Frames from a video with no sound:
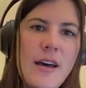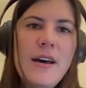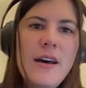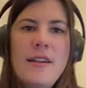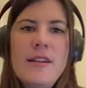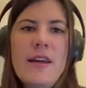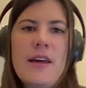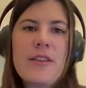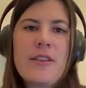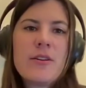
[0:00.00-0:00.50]

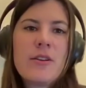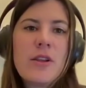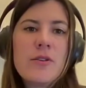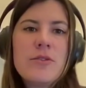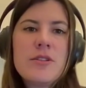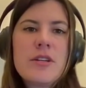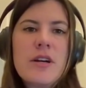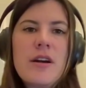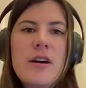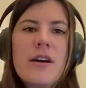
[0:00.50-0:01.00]
another
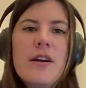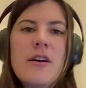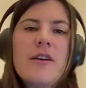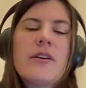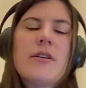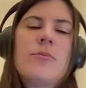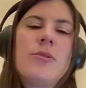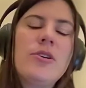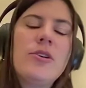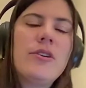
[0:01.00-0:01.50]
Lodestar
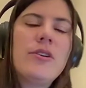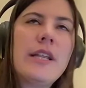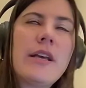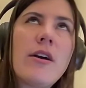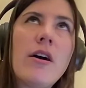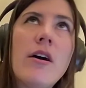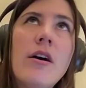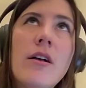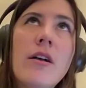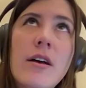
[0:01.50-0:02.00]
community
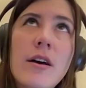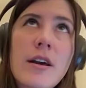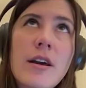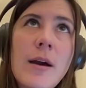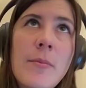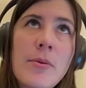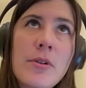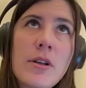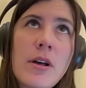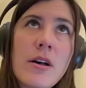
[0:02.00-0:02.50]
call a
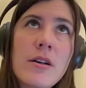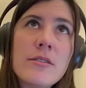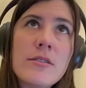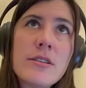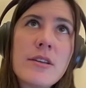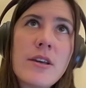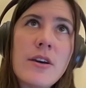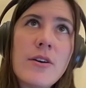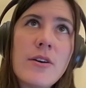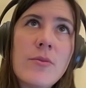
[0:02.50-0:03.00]
couple calls
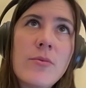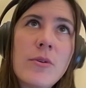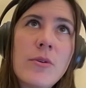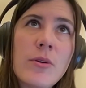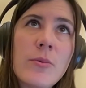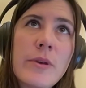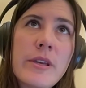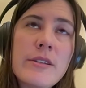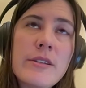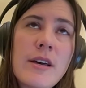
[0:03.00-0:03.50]
ago where
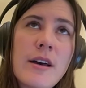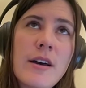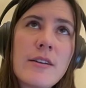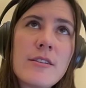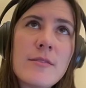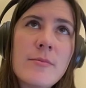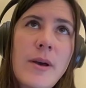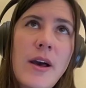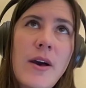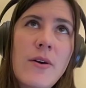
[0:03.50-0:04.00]
we talked
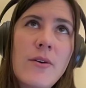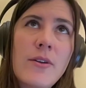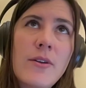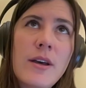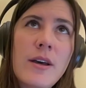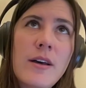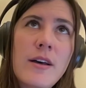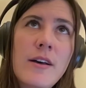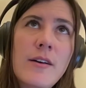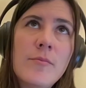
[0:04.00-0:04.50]
about
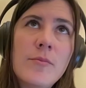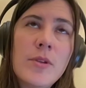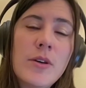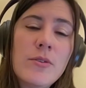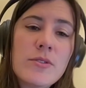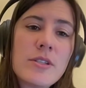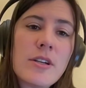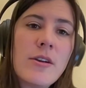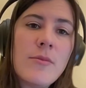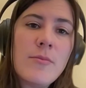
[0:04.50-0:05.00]

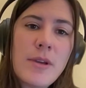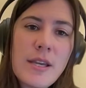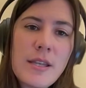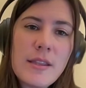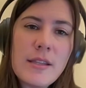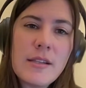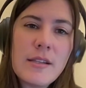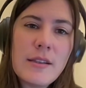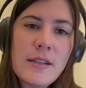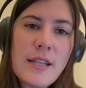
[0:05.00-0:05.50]
Lodestar being
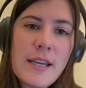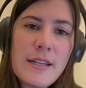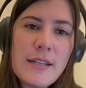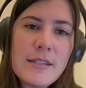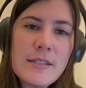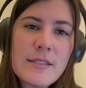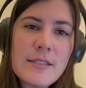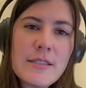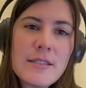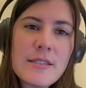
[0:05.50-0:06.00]
the
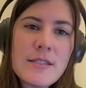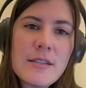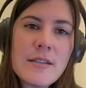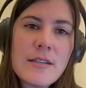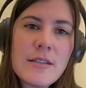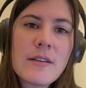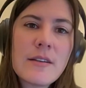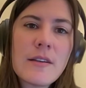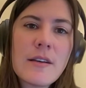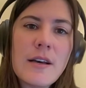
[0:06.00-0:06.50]
latest
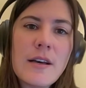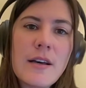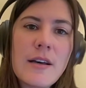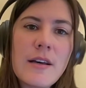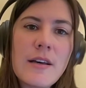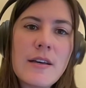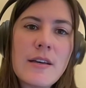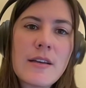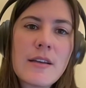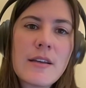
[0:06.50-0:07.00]

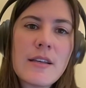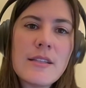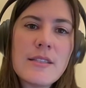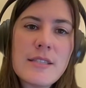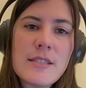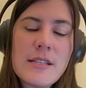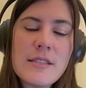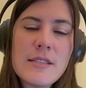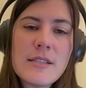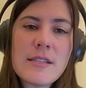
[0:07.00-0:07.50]

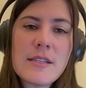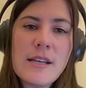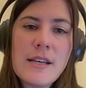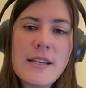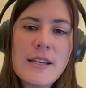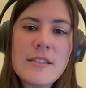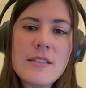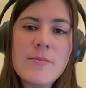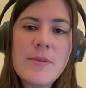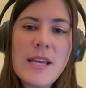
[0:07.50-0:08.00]
consensus
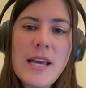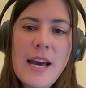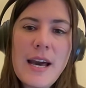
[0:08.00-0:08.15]
client to be